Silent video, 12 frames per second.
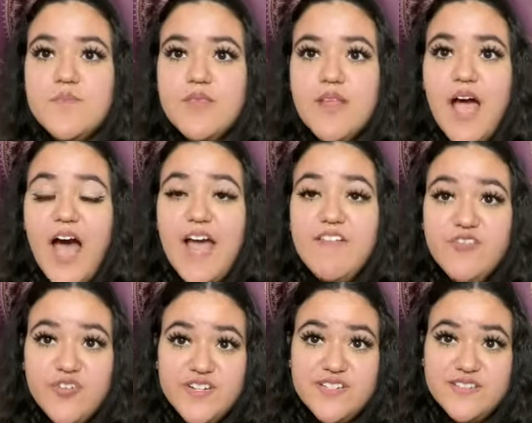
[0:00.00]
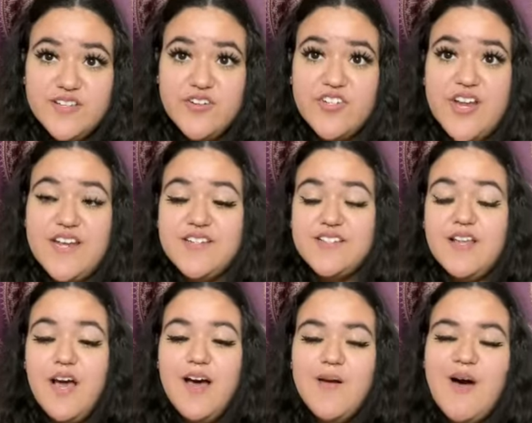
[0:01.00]
I've noticed little changes.
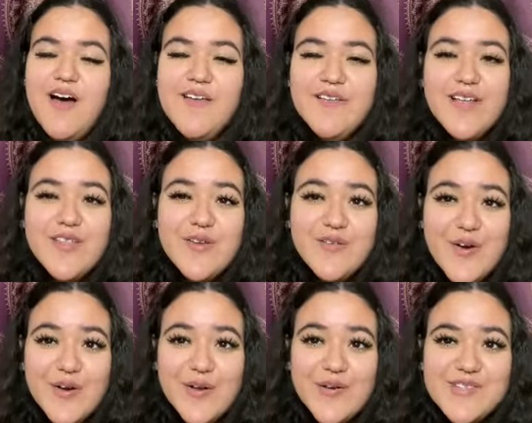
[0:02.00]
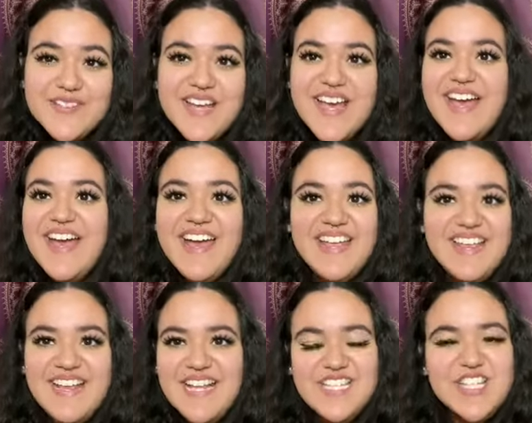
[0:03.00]
Honestly, in the photos,
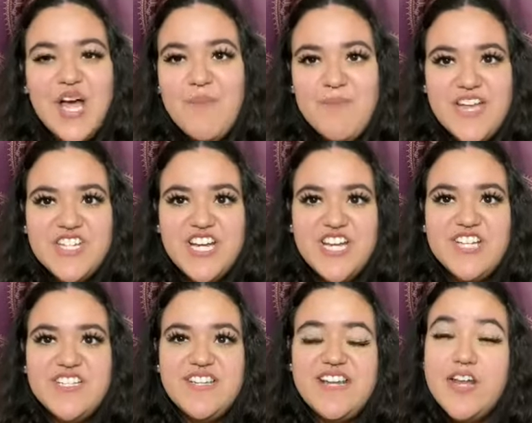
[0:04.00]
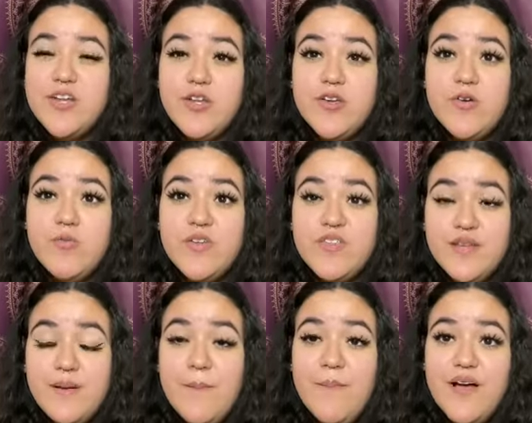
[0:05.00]
it's not big changes, and I knew within
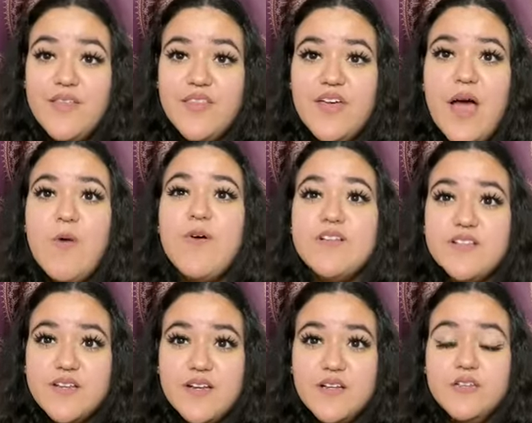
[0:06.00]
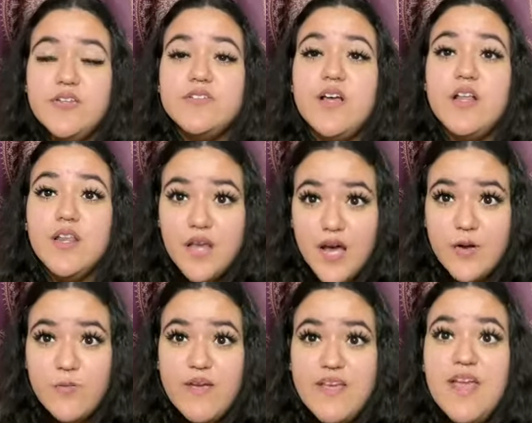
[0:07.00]
a month I wasn't going to lose a lot of
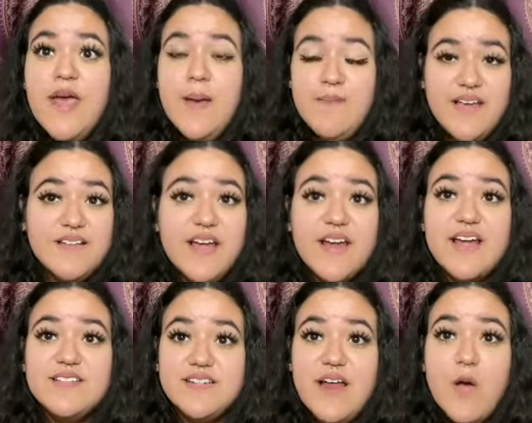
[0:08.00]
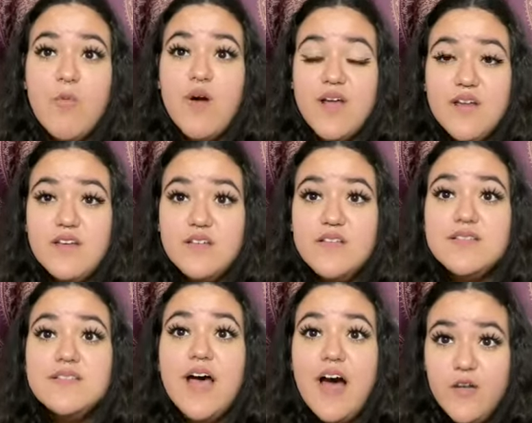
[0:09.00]
weight, because like I said, I want to do this
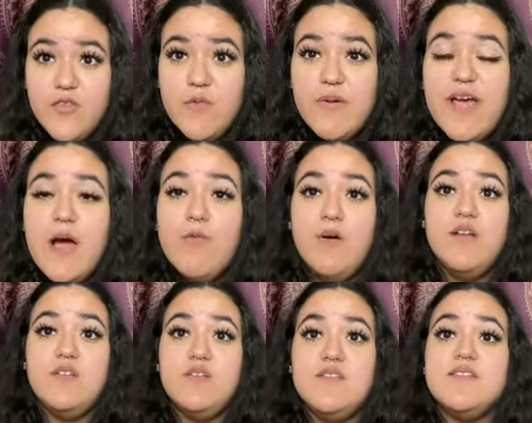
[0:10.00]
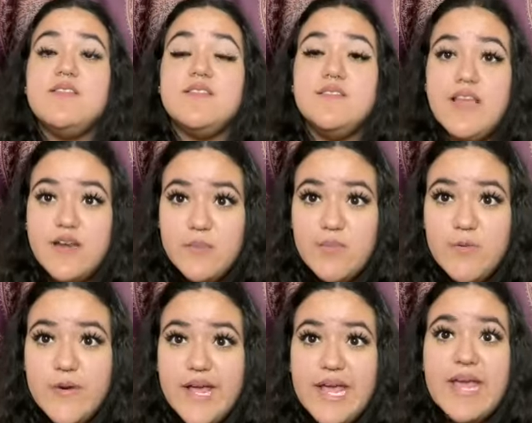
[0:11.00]
the healthy way. I want to do this sustainable way.